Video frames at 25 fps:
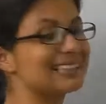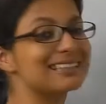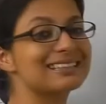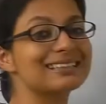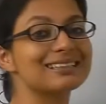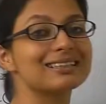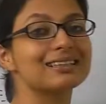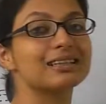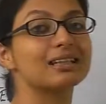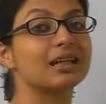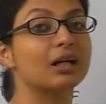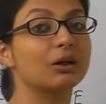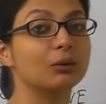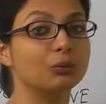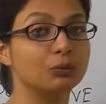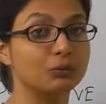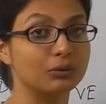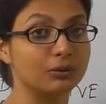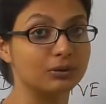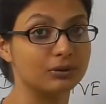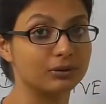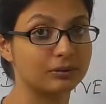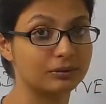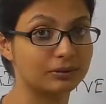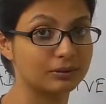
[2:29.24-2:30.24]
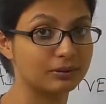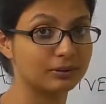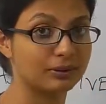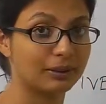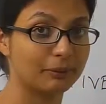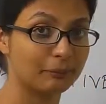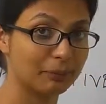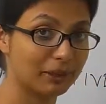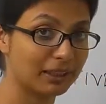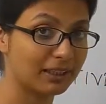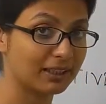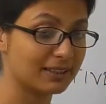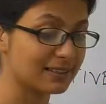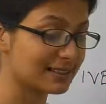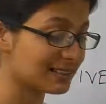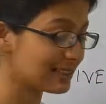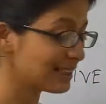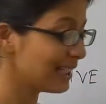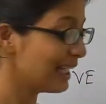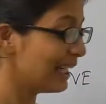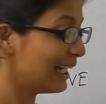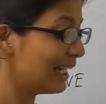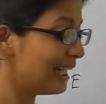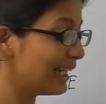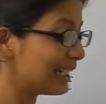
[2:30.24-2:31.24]
is a noun because
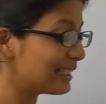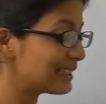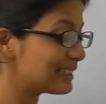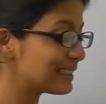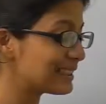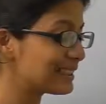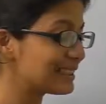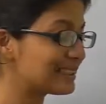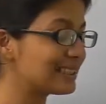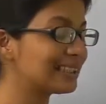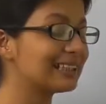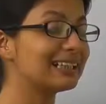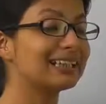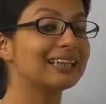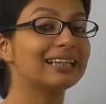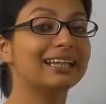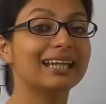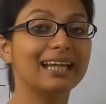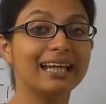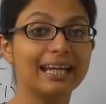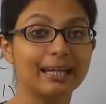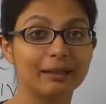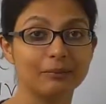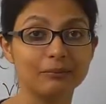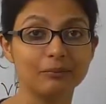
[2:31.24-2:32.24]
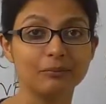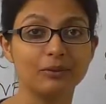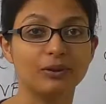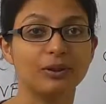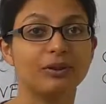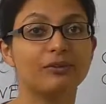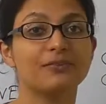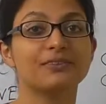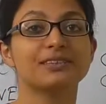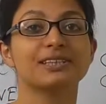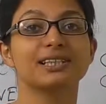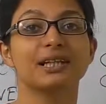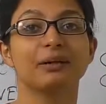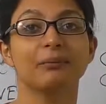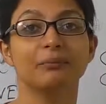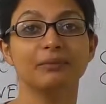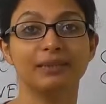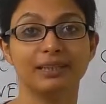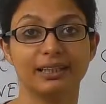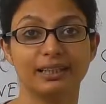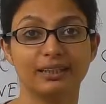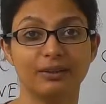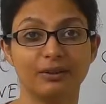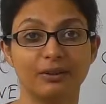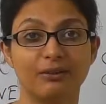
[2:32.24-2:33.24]
it is the name of
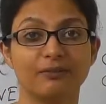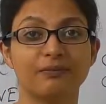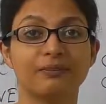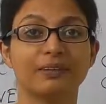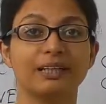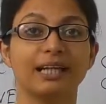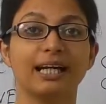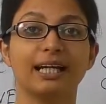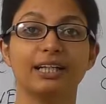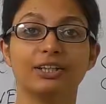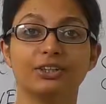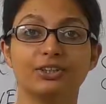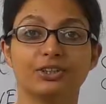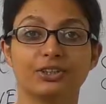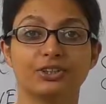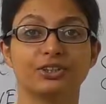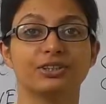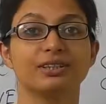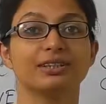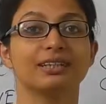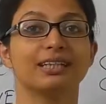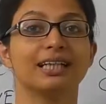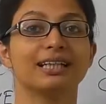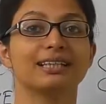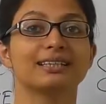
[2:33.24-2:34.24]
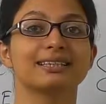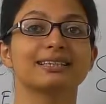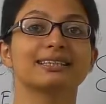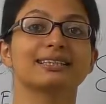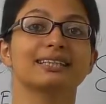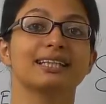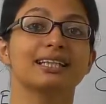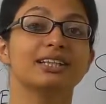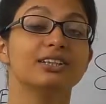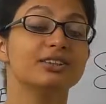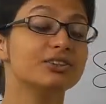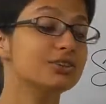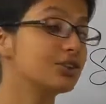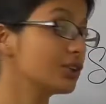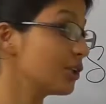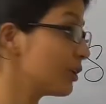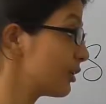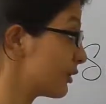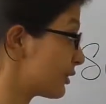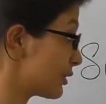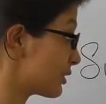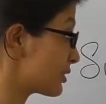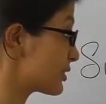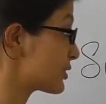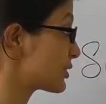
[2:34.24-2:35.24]
something, of an action that is
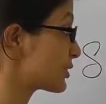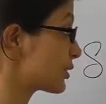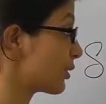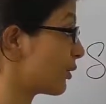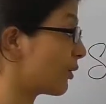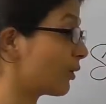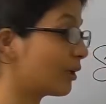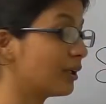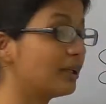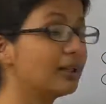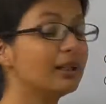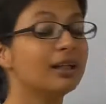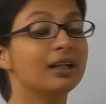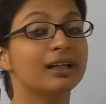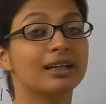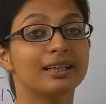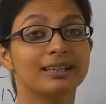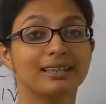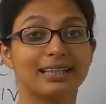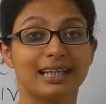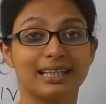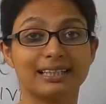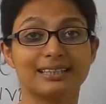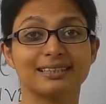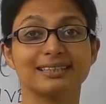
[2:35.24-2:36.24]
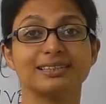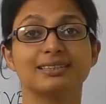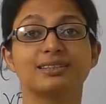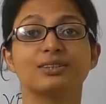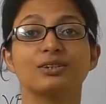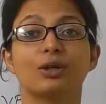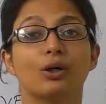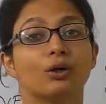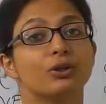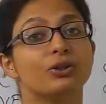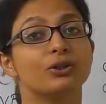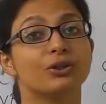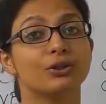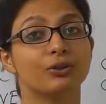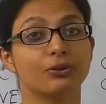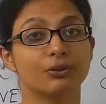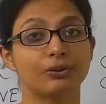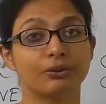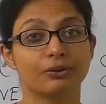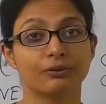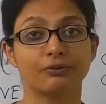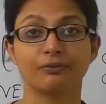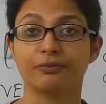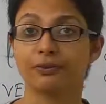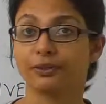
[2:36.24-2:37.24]
injurious or that is not
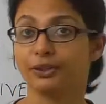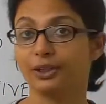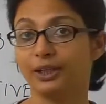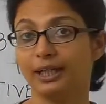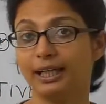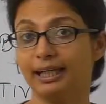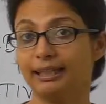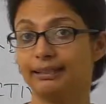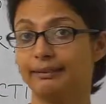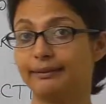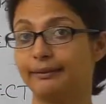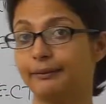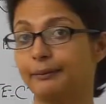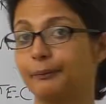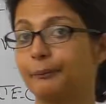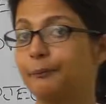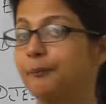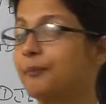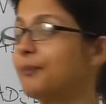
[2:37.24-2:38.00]
good for your health.